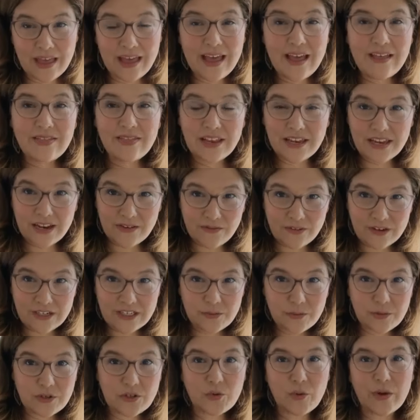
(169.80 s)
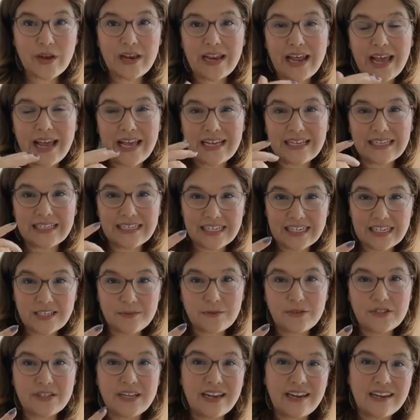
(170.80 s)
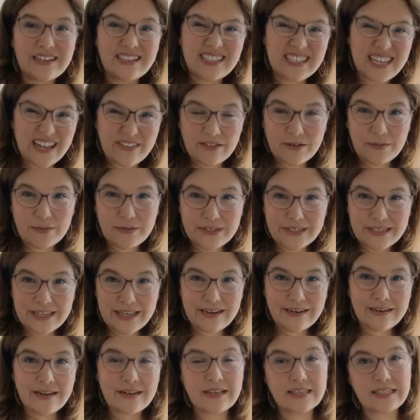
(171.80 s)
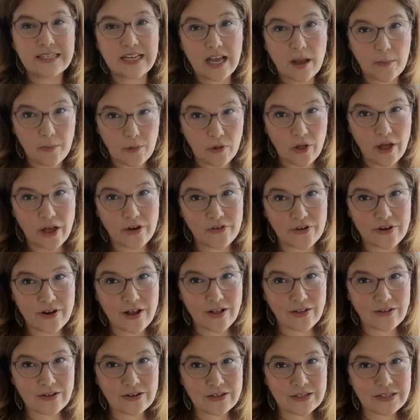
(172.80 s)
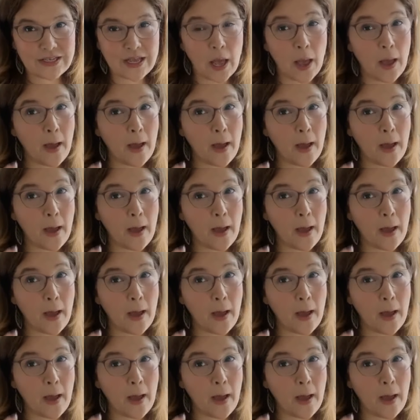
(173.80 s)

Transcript: the difference between a 6% and 7% is a couple $100,